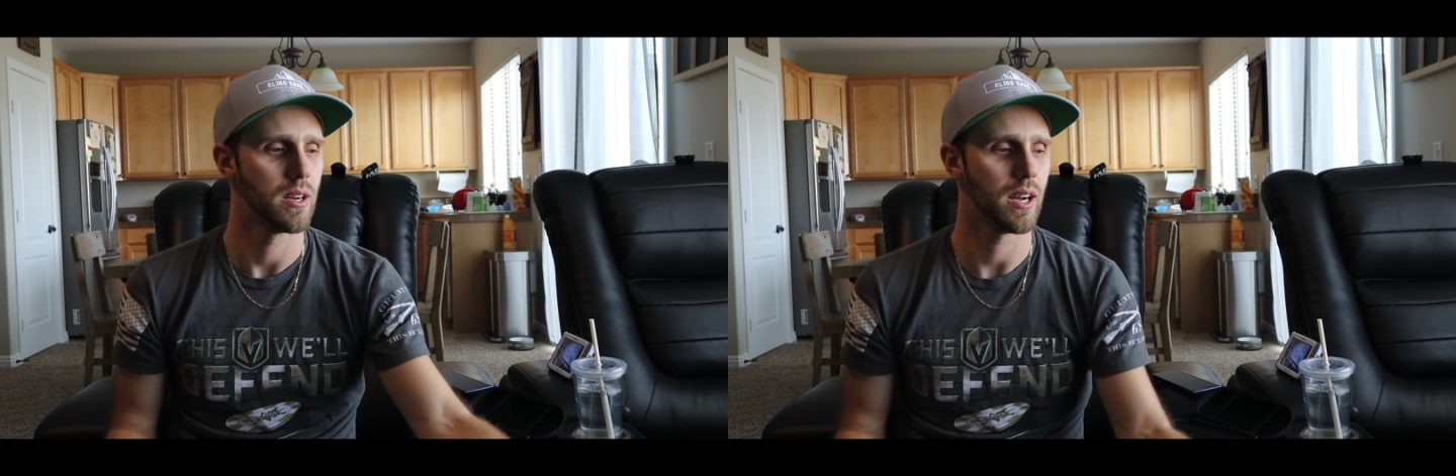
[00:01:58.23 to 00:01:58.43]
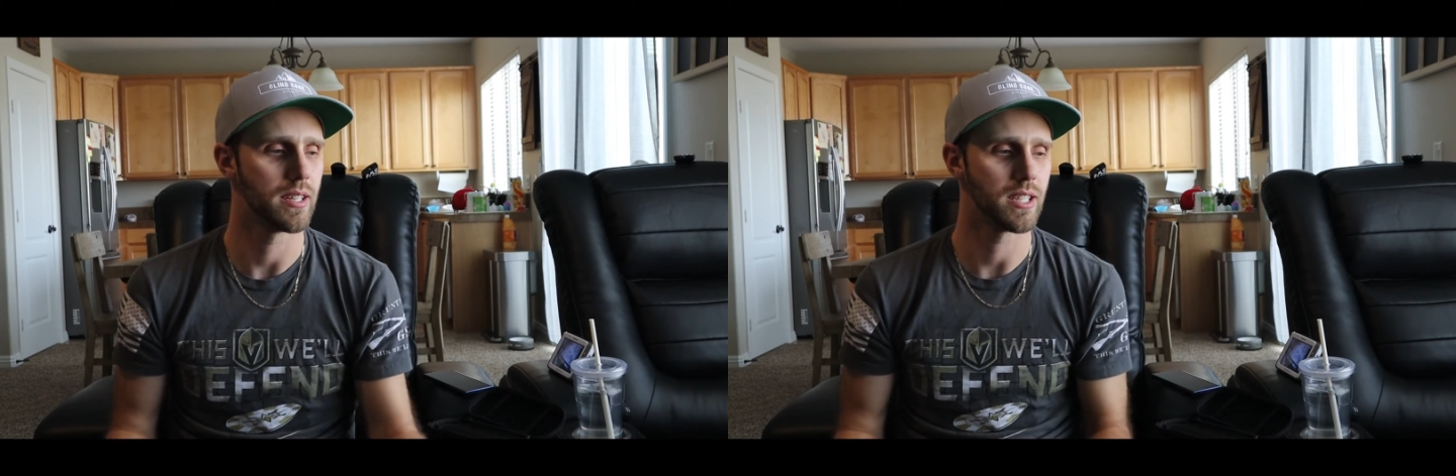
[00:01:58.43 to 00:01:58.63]

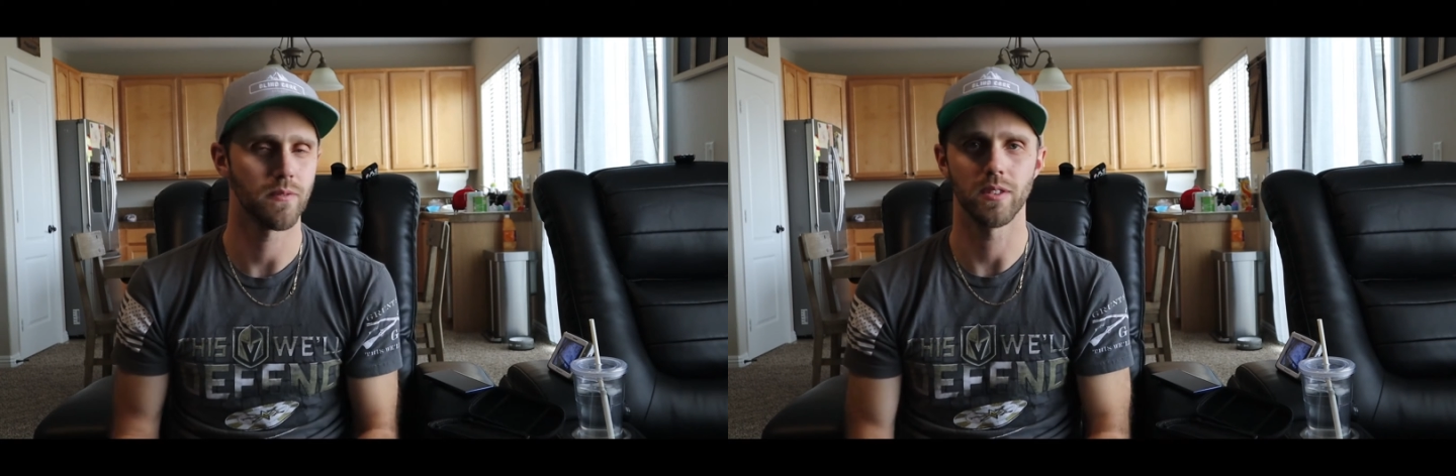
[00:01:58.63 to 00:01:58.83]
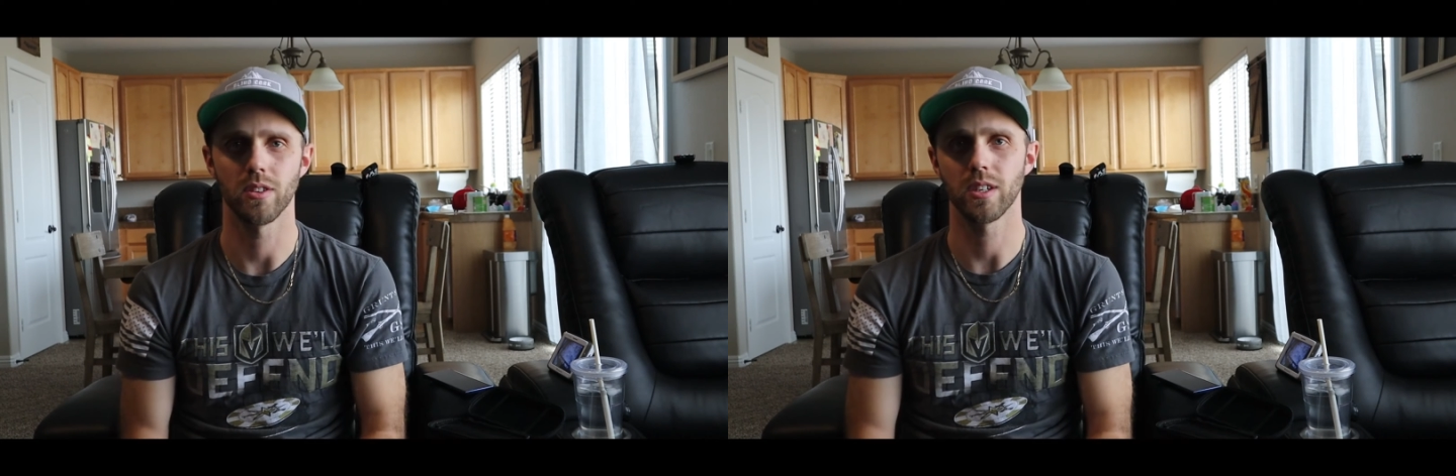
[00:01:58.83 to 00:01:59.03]

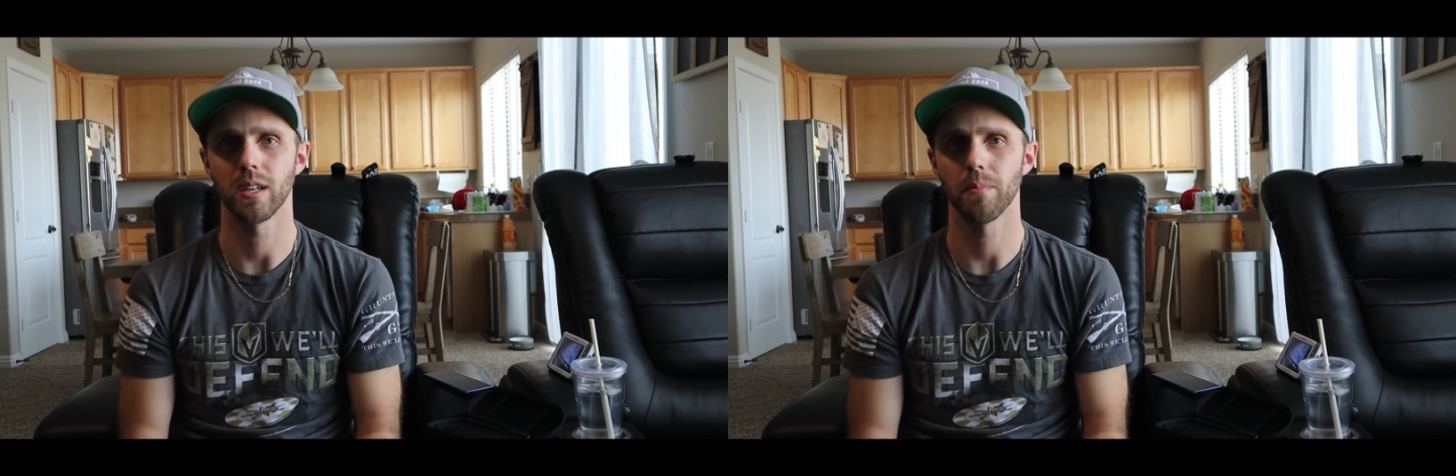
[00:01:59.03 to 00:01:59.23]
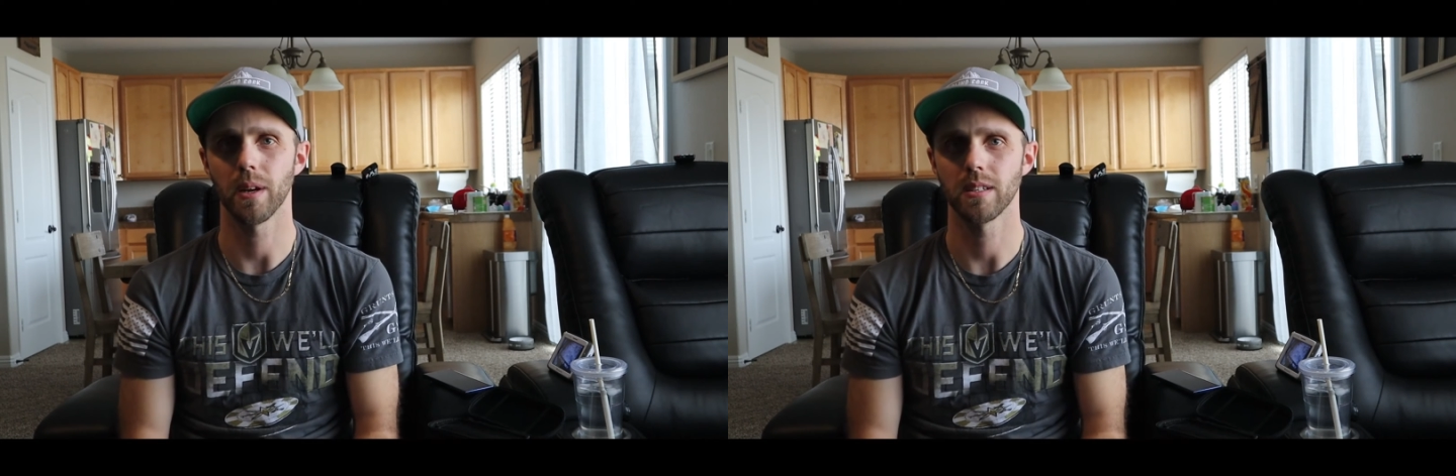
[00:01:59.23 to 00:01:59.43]
definitely looking
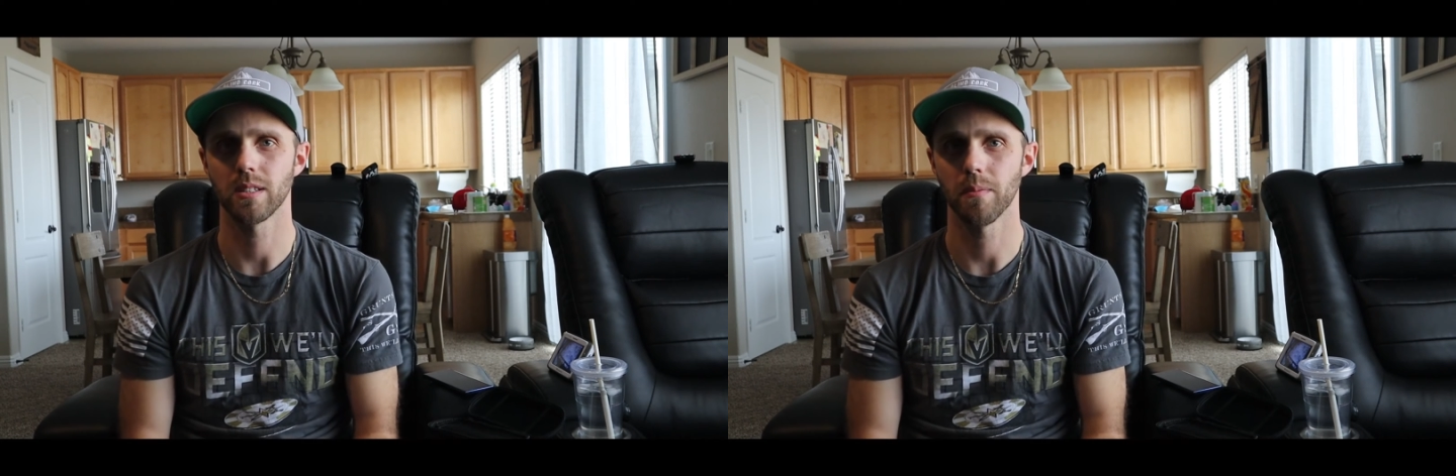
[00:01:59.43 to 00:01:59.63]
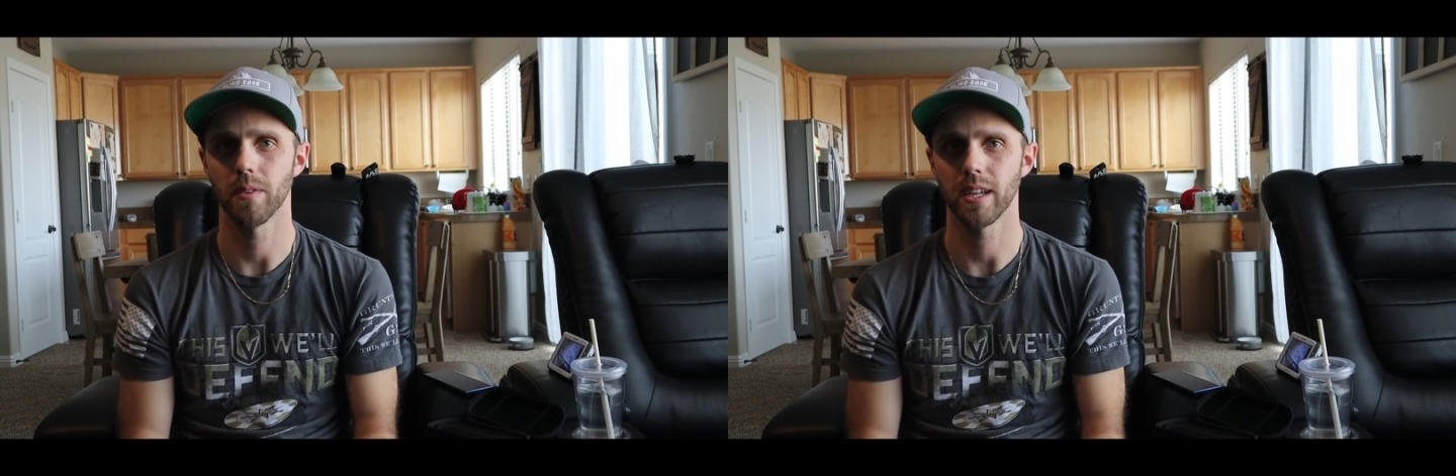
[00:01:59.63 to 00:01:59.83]
at picking
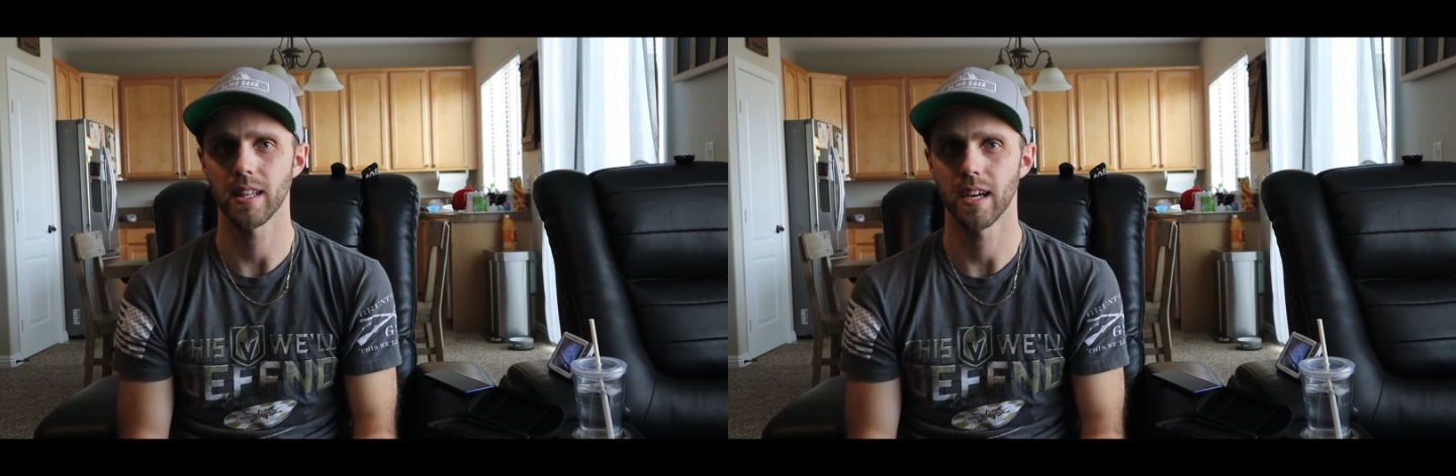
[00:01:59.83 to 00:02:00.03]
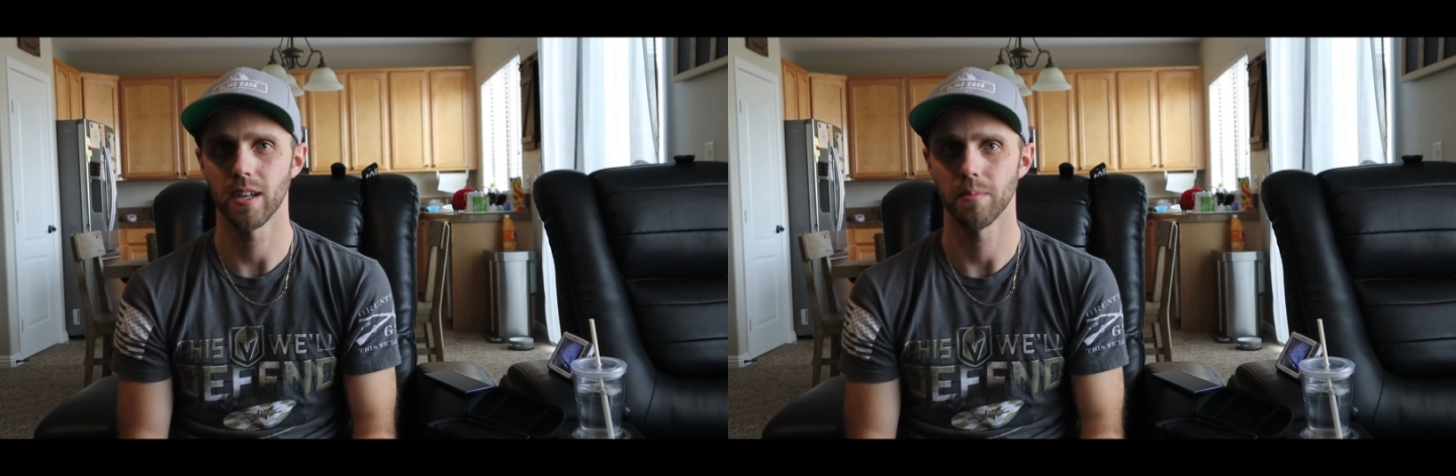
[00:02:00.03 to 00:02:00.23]
something like
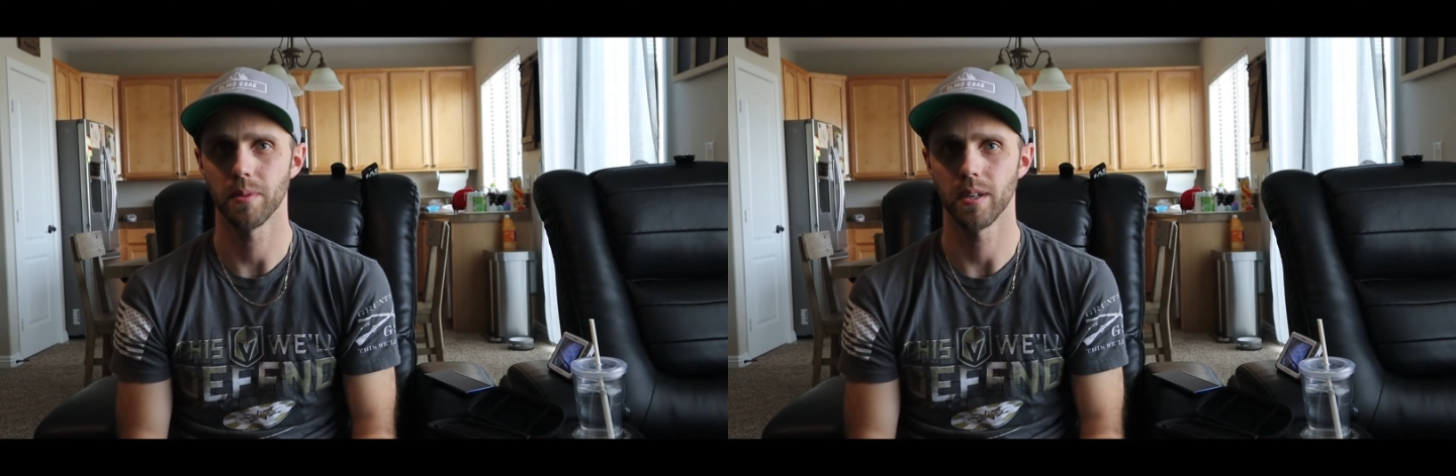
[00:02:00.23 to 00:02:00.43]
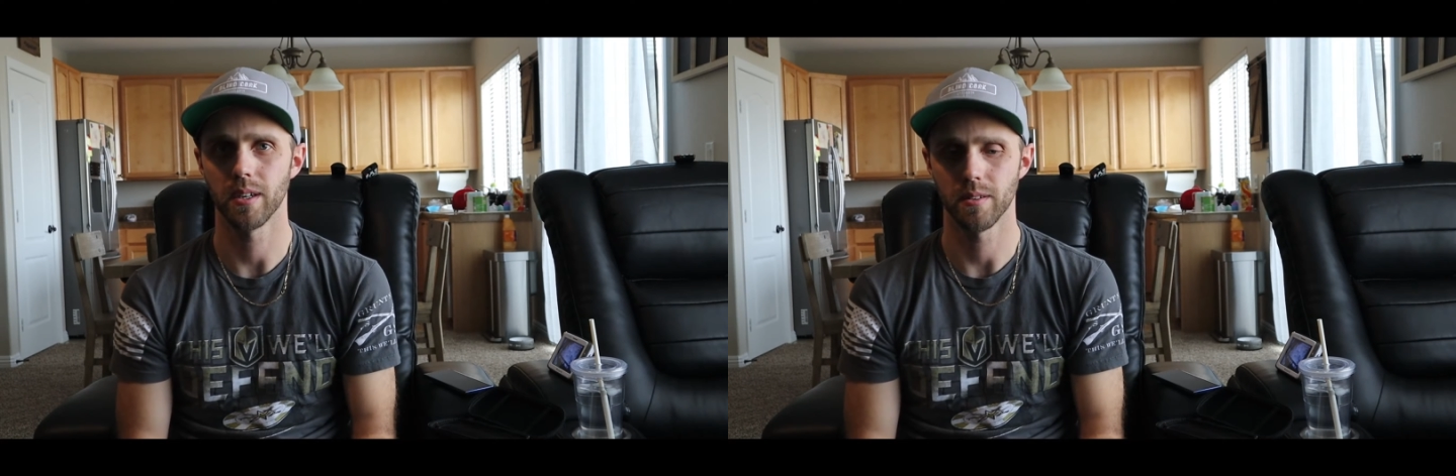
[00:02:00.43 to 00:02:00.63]
that up
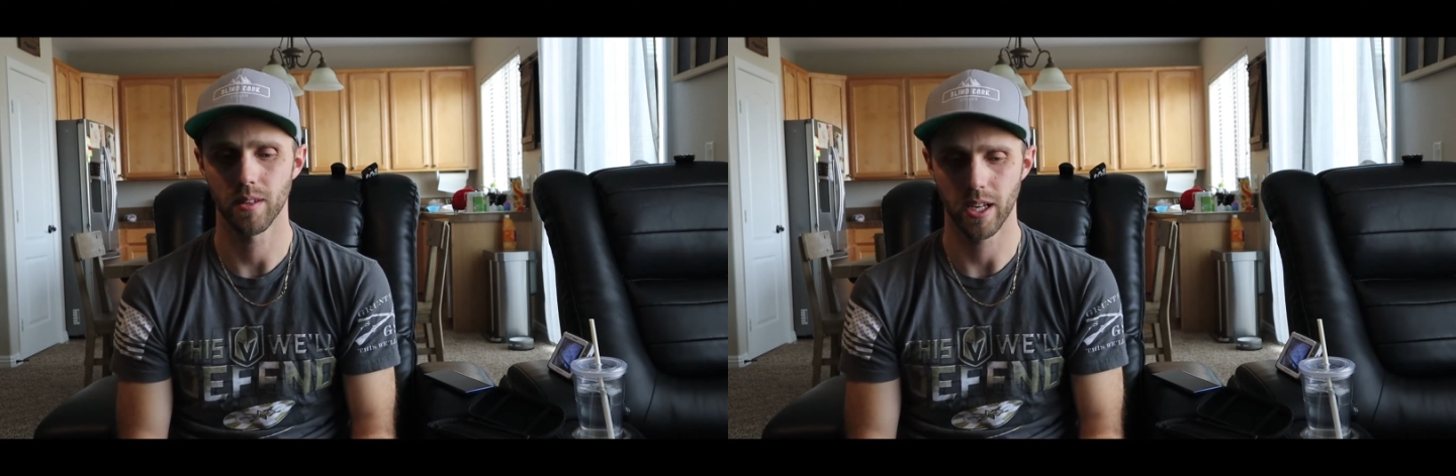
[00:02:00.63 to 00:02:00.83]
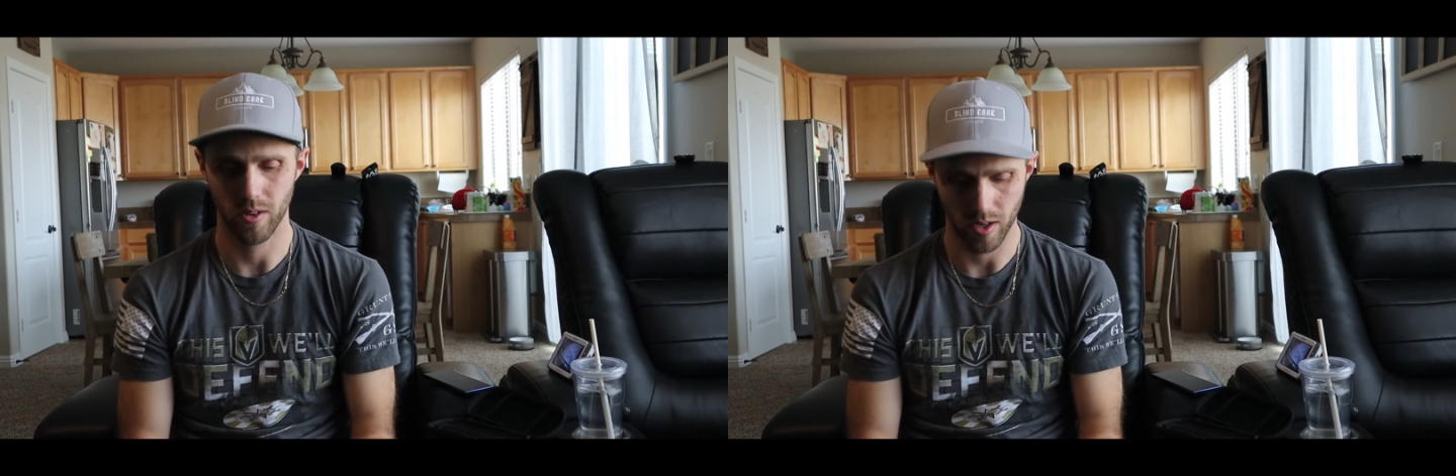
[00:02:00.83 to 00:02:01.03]

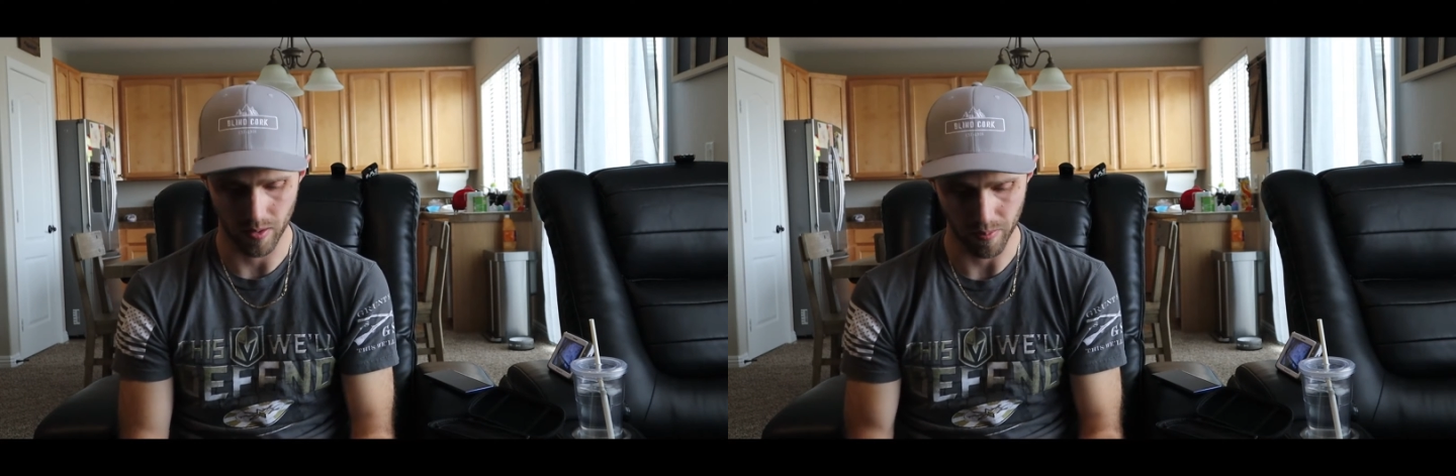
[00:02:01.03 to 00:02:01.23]
later on.